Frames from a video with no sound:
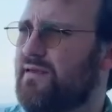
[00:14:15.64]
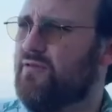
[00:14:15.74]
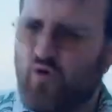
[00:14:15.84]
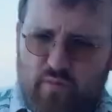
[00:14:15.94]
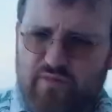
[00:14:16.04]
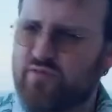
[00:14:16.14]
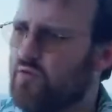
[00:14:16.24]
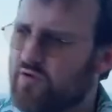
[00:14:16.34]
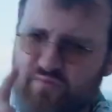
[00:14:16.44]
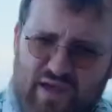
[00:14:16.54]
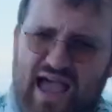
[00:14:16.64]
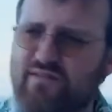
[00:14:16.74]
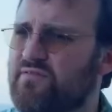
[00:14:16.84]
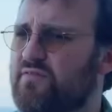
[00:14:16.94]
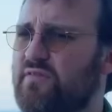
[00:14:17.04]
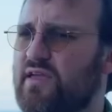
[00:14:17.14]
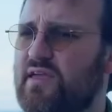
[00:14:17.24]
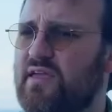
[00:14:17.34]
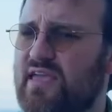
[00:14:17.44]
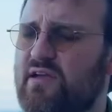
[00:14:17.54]
They're open source, patent
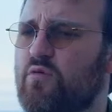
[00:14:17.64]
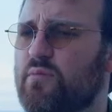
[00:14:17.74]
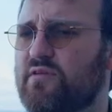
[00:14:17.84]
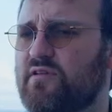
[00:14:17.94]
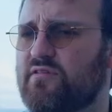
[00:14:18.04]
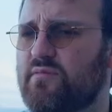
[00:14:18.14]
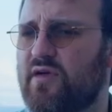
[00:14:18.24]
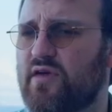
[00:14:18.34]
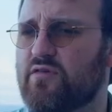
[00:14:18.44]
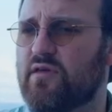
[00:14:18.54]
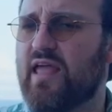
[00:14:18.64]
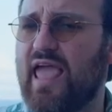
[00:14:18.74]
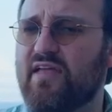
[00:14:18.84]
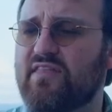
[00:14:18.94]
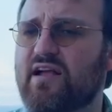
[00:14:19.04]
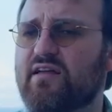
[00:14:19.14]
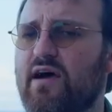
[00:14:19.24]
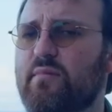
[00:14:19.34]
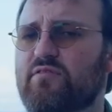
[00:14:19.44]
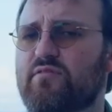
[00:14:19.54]
free, equal participation, and the
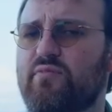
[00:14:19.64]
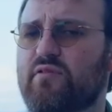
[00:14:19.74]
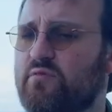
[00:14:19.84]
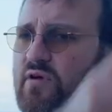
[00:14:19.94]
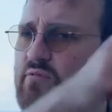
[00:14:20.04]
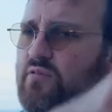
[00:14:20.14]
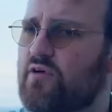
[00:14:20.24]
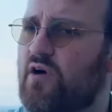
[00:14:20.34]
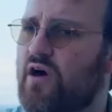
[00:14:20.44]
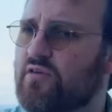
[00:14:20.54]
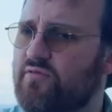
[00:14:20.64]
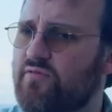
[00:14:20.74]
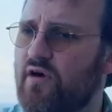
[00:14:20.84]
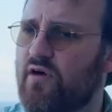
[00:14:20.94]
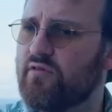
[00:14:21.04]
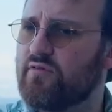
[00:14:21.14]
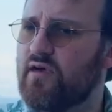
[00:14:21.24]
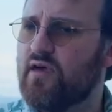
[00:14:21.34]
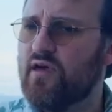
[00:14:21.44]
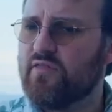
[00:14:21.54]
economics are built in a way where the cost falls,
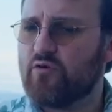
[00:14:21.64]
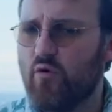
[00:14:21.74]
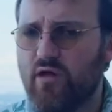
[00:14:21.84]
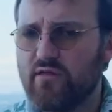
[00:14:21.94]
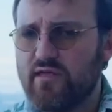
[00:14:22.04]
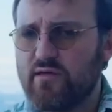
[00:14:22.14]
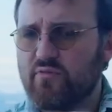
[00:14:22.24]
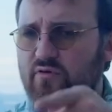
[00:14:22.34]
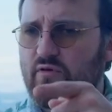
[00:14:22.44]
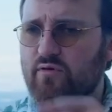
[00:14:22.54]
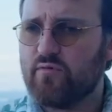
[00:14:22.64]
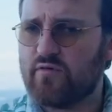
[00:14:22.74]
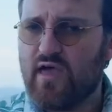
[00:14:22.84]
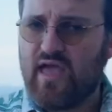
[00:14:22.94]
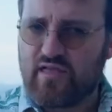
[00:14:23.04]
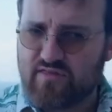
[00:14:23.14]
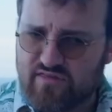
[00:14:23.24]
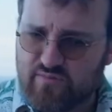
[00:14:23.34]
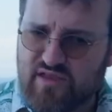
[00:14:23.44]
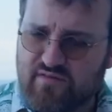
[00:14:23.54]
the quality improves, and the
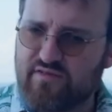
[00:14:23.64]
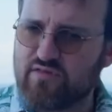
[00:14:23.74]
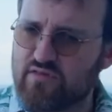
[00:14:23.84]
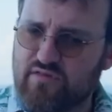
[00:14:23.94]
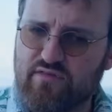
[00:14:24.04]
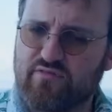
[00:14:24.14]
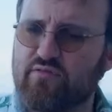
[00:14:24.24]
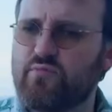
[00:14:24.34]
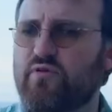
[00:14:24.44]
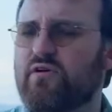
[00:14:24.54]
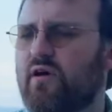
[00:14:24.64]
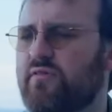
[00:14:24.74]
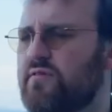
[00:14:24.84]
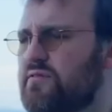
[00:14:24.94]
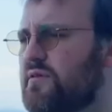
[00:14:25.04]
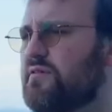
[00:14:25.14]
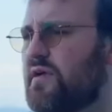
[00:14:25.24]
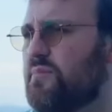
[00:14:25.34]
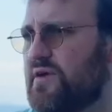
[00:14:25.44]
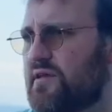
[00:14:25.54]
speed, efficiency, throughput, all these things
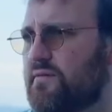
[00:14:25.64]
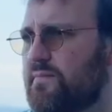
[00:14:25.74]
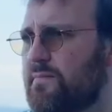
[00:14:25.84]
get better.